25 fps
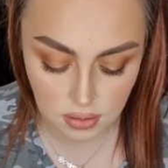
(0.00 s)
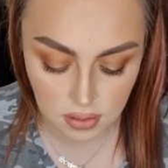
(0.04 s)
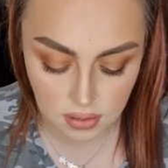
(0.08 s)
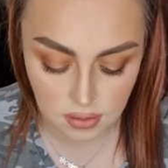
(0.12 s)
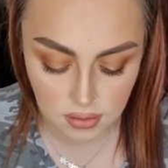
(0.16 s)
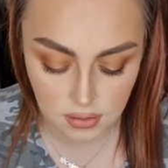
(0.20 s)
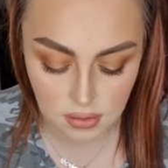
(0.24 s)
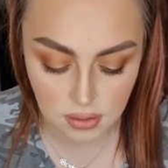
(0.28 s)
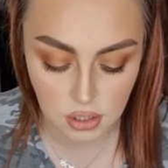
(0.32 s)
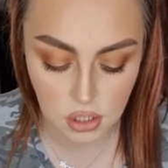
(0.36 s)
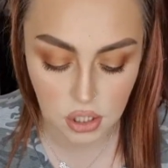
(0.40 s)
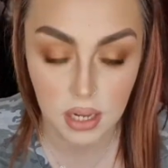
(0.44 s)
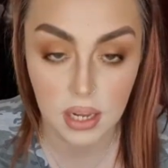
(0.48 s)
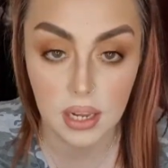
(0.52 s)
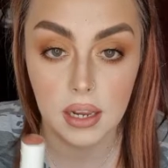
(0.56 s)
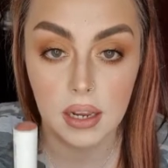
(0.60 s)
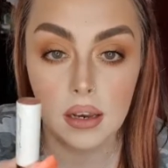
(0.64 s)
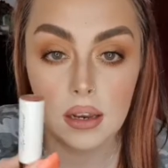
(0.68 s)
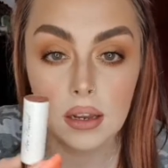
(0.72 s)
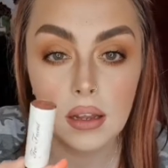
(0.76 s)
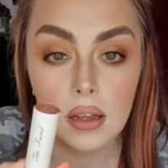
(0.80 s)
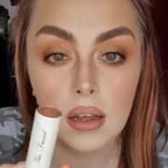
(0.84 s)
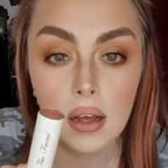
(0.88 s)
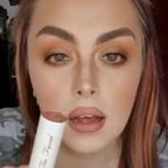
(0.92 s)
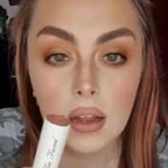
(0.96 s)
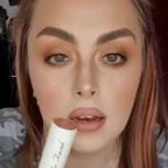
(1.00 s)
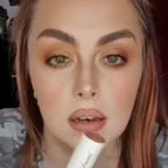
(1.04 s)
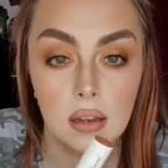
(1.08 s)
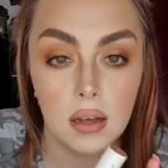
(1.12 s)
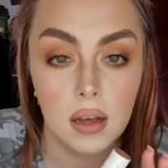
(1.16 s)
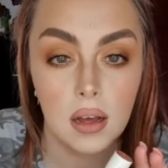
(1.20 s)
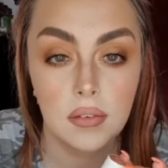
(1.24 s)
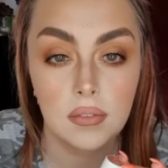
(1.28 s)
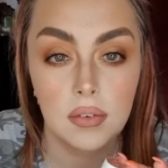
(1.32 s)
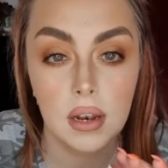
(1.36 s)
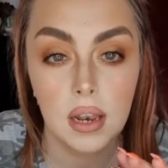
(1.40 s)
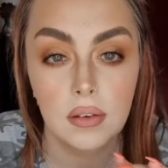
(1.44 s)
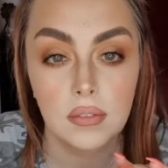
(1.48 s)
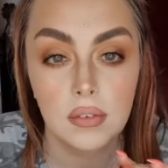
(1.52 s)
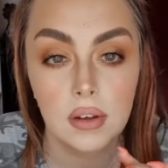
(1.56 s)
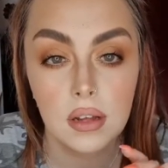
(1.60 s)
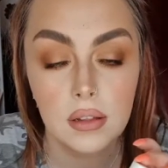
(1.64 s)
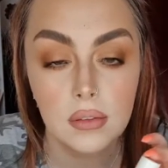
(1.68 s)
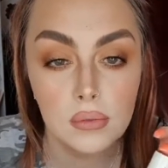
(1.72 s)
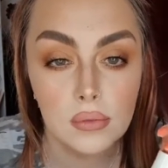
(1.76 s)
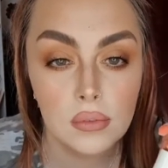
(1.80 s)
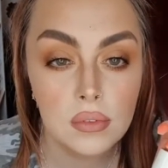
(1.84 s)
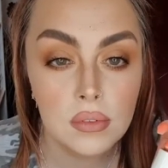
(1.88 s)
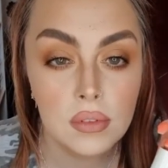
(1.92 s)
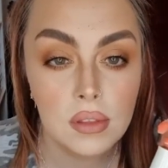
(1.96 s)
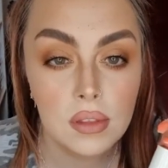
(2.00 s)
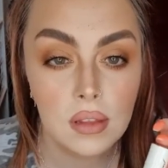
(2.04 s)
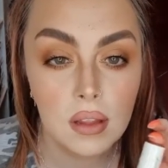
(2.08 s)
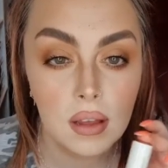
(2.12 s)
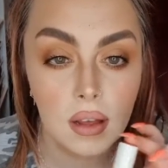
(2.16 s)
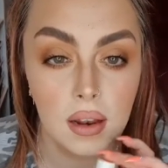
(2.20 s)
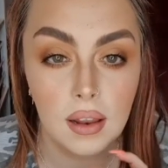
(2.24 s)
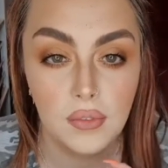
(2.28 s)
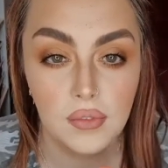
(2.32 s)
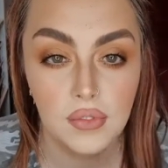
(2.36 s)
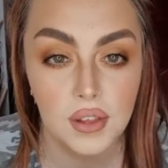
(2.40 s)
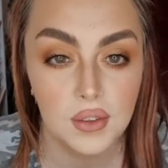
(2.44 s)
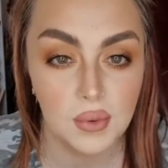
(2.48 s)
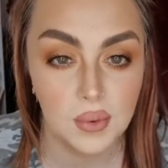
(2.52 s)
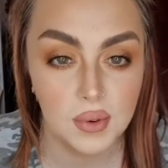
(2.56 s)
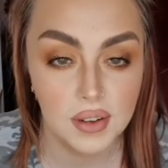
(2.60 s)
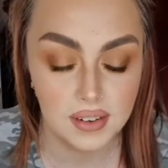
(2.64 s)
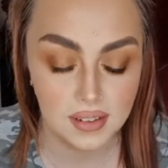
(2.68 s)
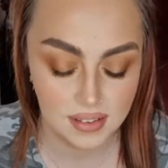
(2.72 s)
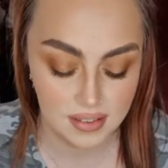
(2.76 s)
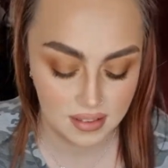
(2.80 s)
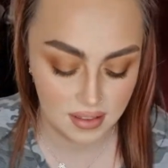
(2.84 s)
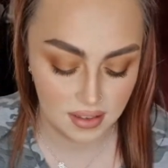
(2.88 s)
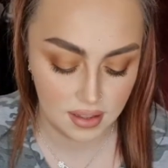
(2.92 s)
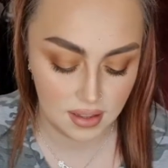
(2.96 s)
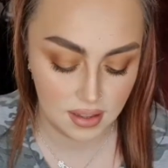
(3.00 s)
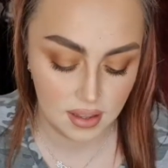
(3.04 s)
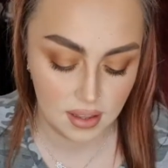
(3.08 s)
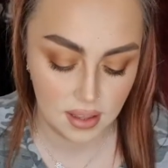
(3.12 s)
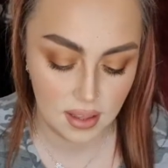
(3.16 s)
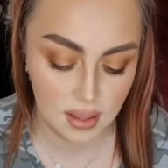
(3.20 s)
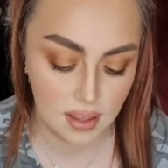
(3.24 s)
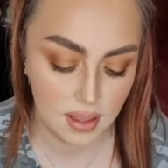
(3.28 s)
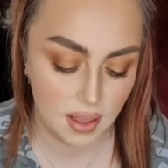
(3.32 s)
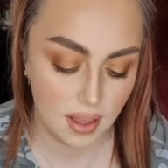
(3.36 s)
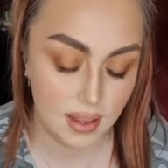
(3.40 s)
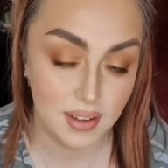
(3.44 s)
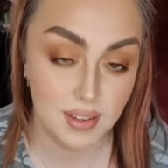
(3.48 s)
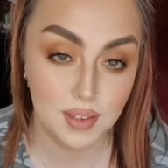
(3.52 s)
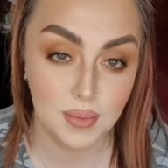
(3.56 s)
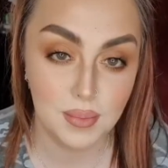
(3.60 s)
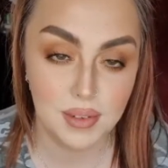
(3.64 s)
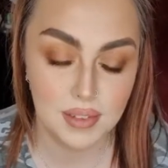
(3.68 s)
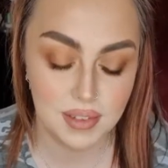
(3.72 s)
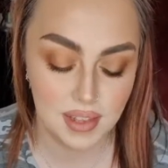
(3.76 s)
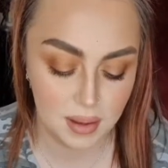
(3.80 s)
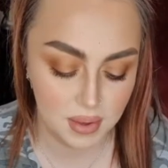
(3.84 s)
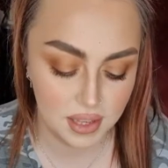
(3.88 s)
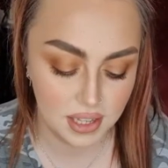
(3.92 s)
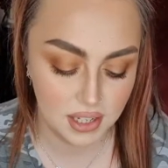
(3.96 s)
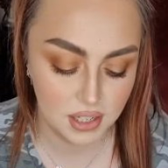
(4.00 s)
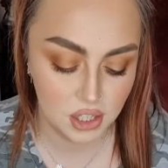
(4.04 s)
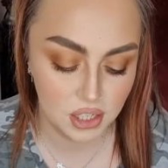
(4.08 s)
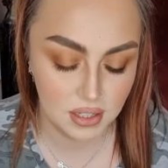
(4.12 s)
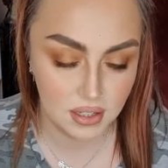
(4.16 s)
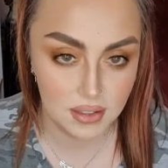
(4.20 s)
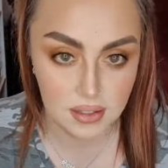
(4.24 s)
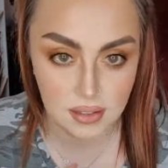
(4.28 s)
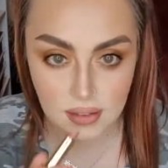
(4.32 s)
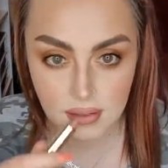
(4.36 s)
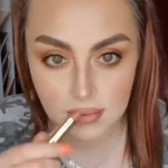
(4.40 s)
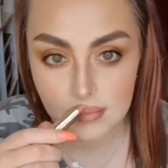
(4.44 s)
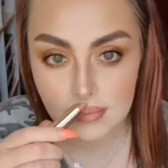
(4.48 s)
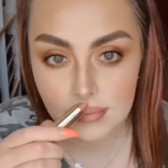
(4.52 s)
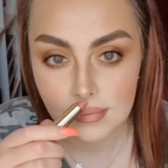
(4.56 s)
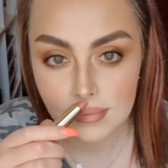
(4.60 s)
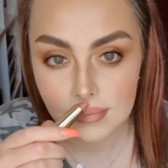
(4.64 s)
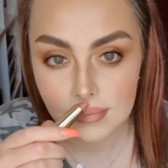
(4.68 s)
This is the shade Undercover Lover. I love this one, and it smells like peaches.